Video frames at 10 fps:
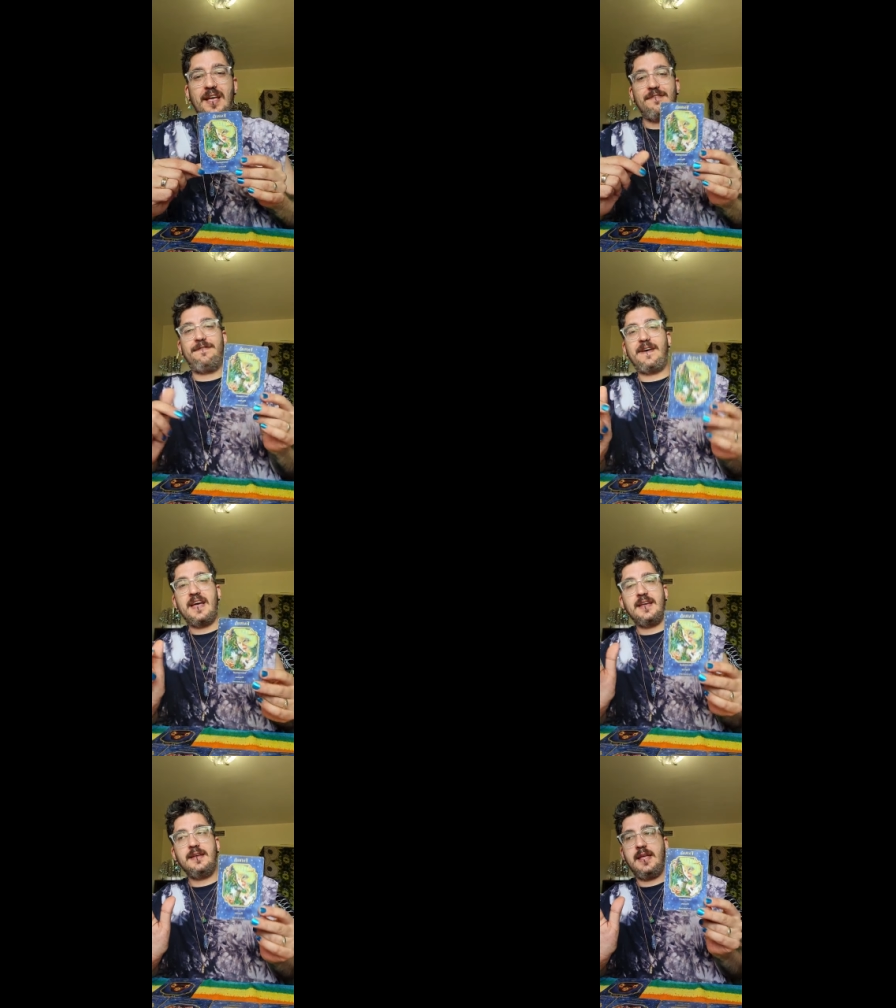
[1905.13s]

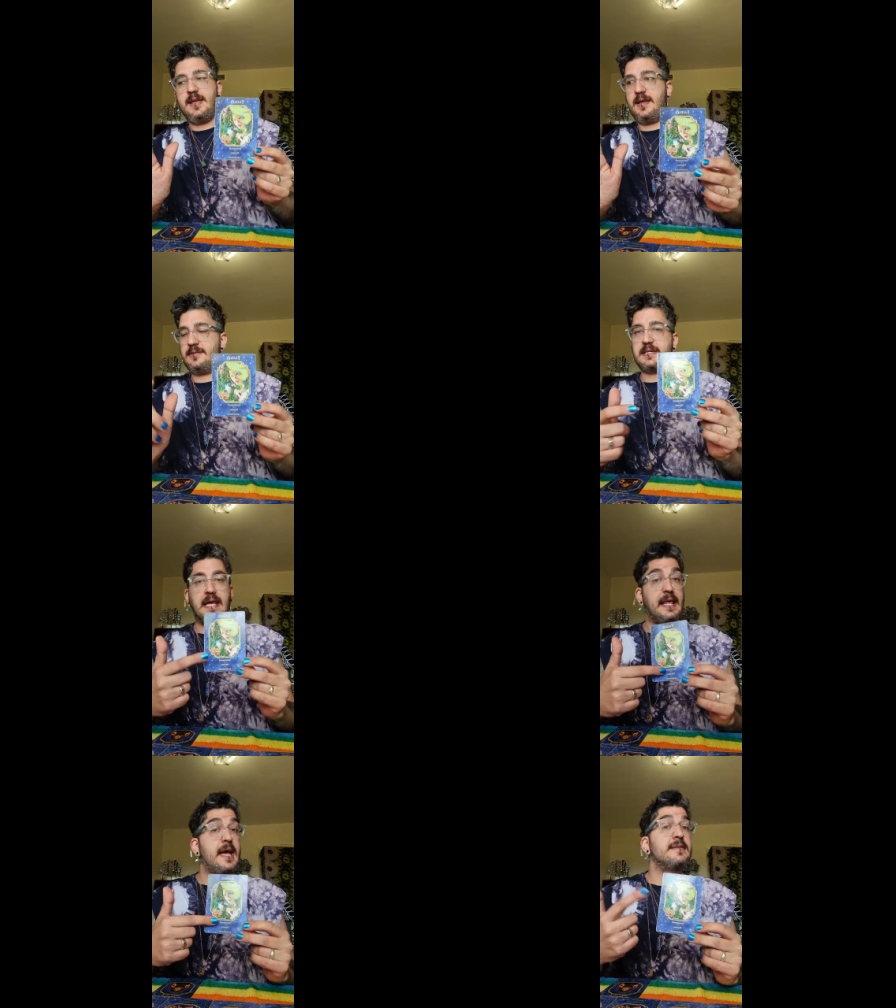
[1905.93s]
Fey is
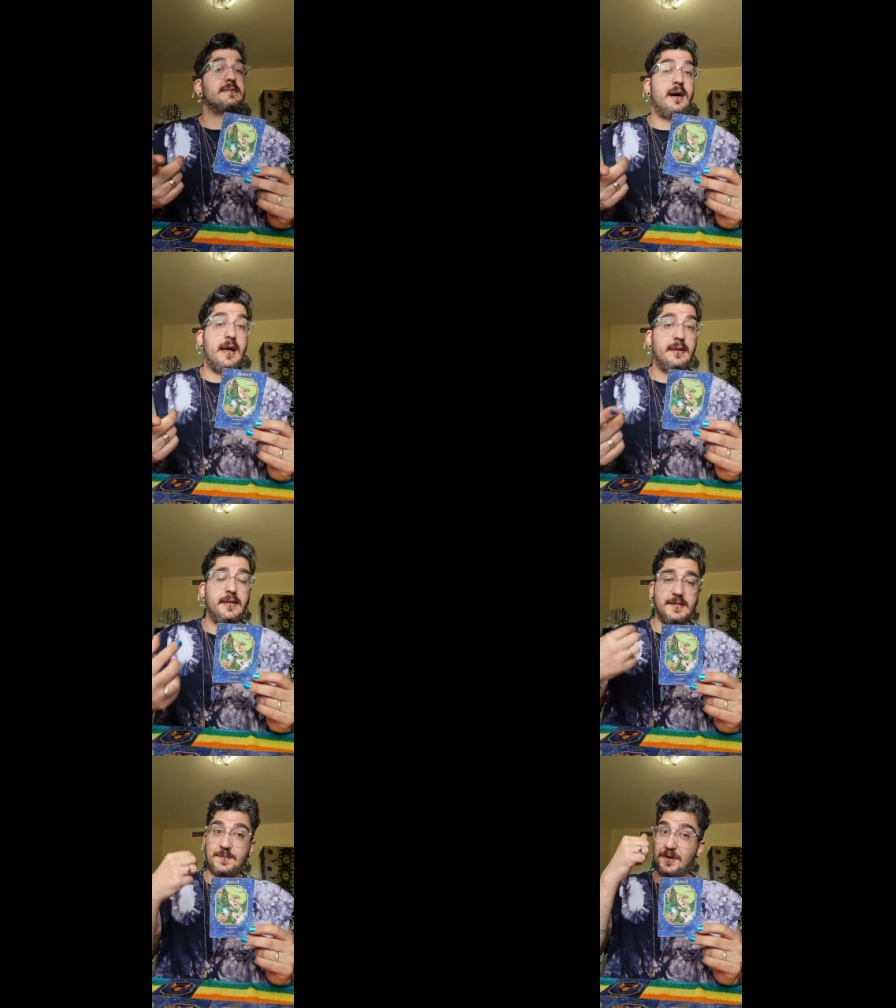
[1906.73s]
getting outside.
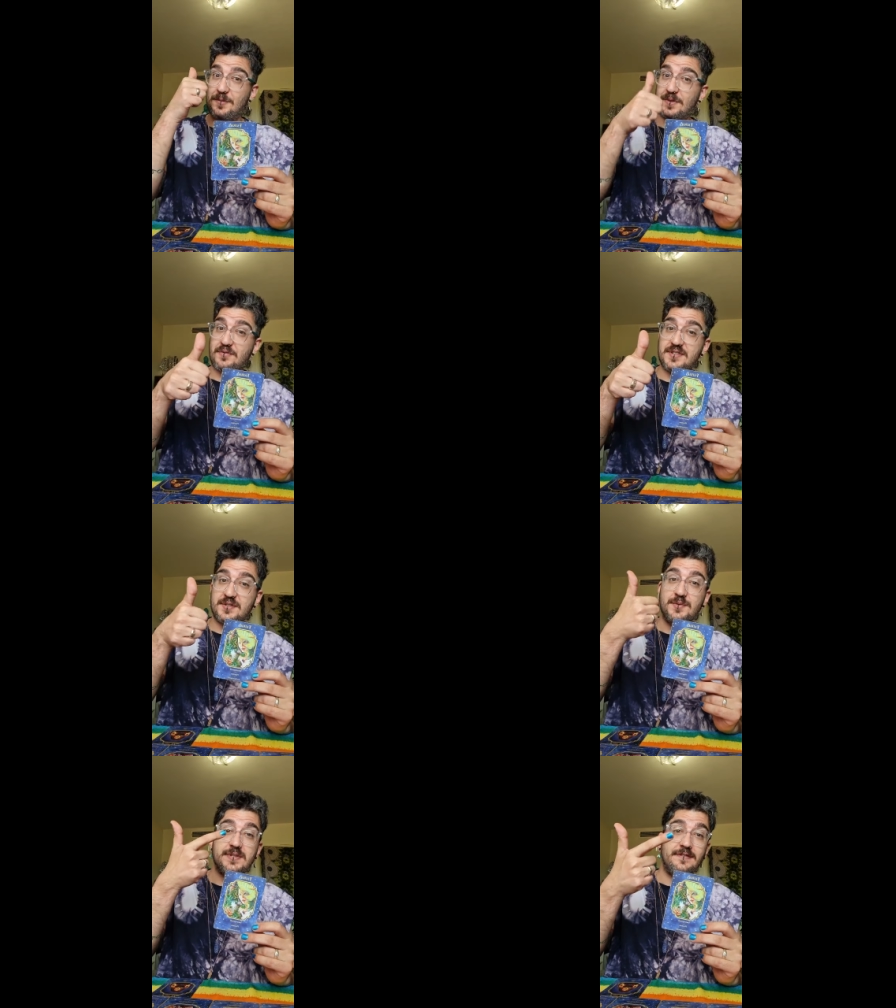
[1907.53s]
It's working with
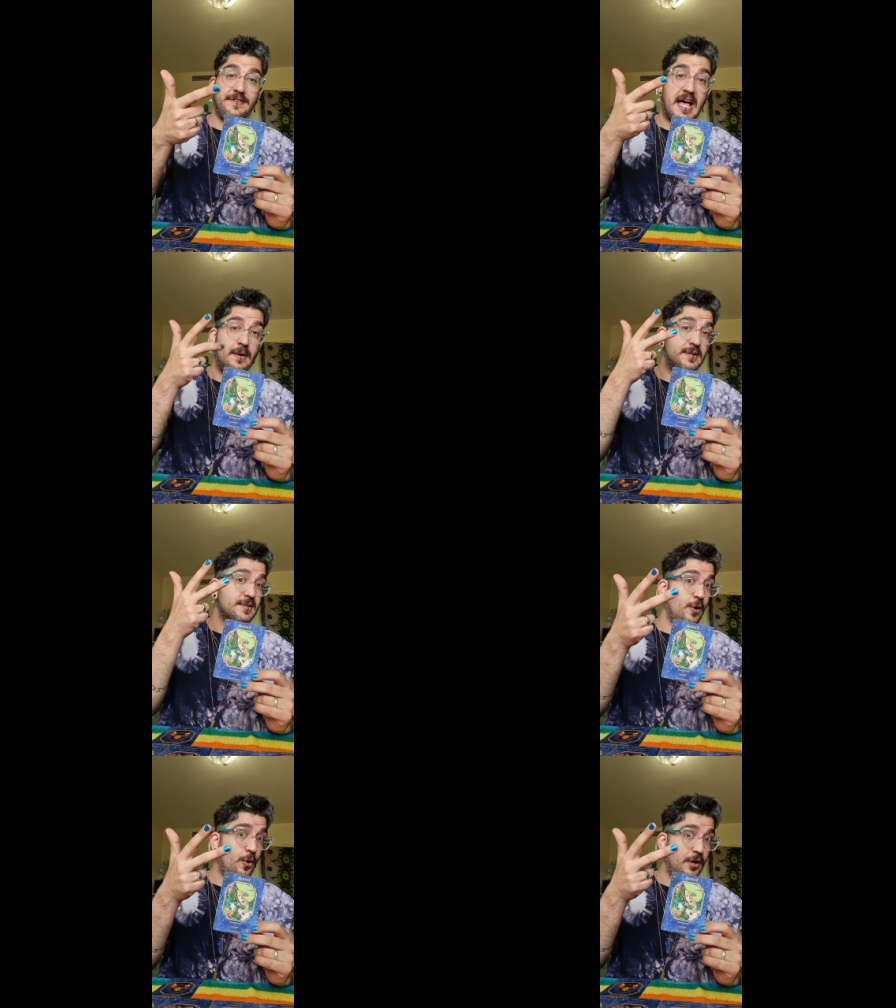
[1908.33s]
crystals, flowers,
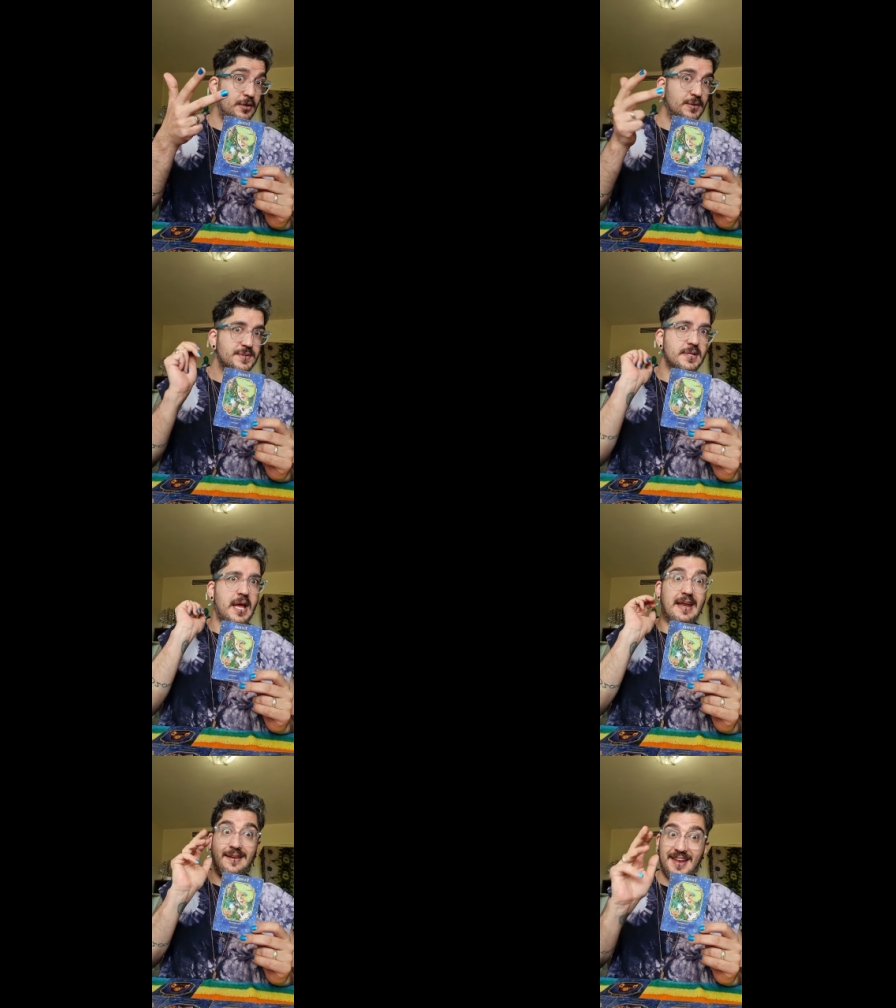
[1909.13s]
oils,
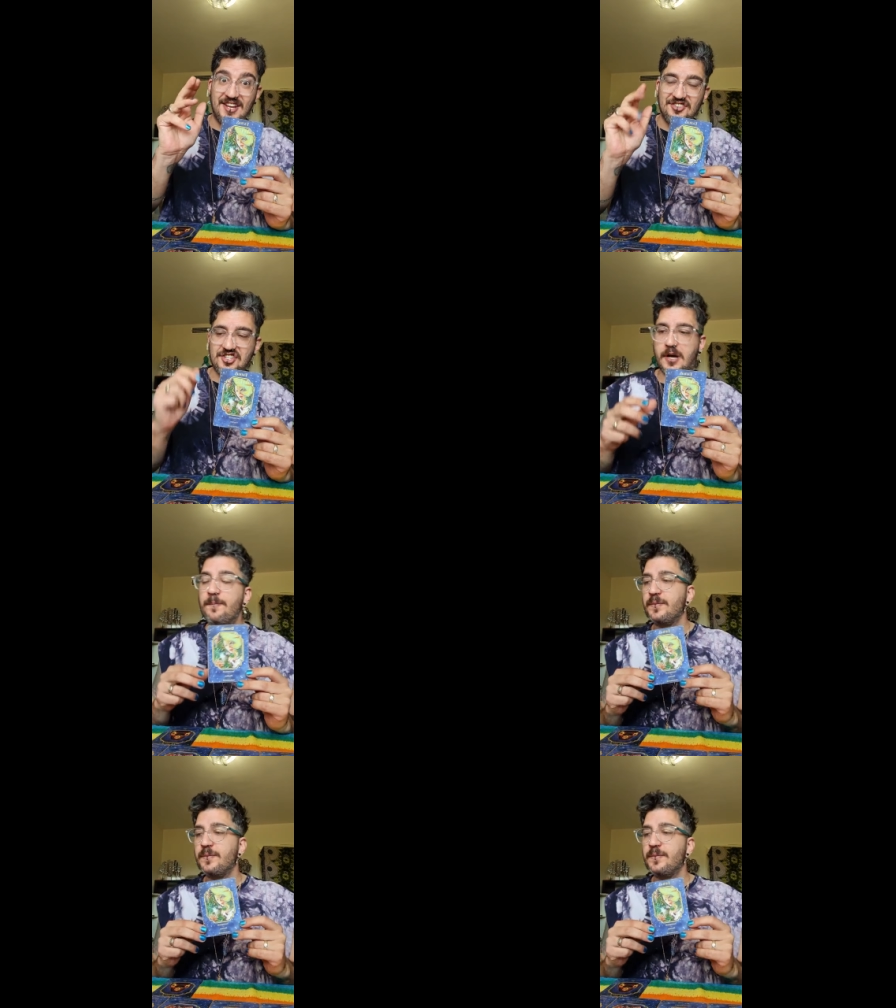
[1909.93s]
and nature.